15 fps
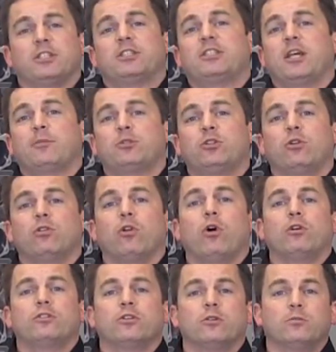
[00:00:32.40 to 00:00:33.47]
exceptional
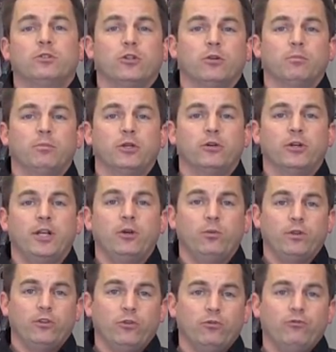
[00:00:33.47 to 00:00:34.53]
long-term durability
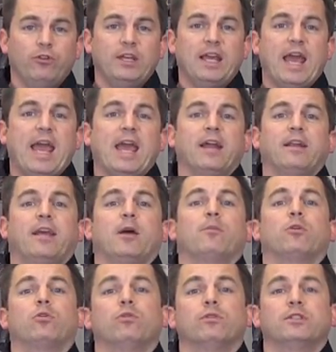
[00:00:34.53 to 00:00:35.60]
with U V and
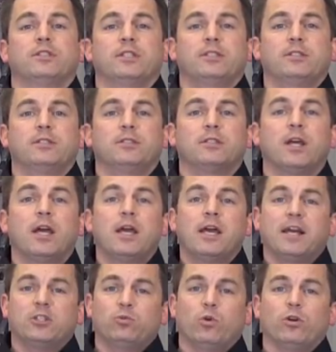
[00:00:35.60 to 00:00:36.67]
chemical resistance,
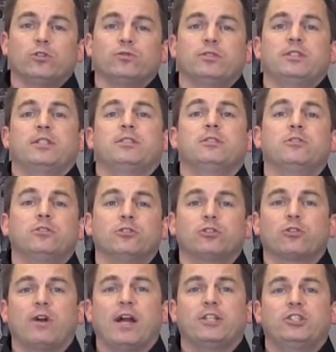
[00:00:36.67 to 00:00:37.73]
as well as resistance to
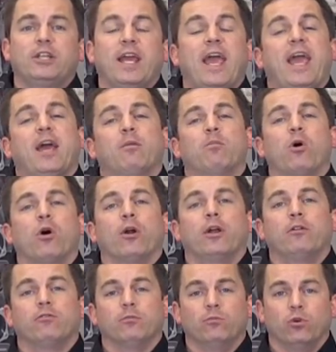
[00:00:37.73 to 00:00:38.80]
scratching and
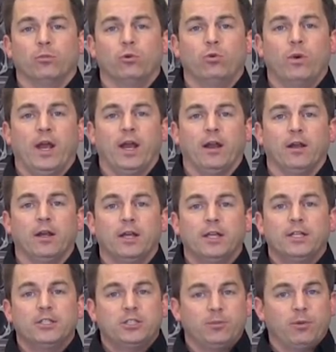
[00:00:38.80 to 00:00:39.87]
marring from normal wear.
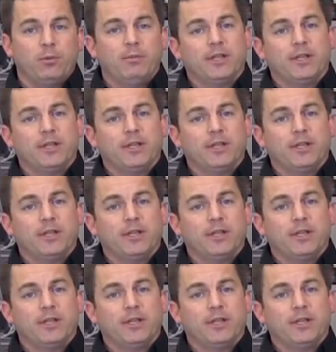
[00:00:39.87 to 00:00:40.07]
Simply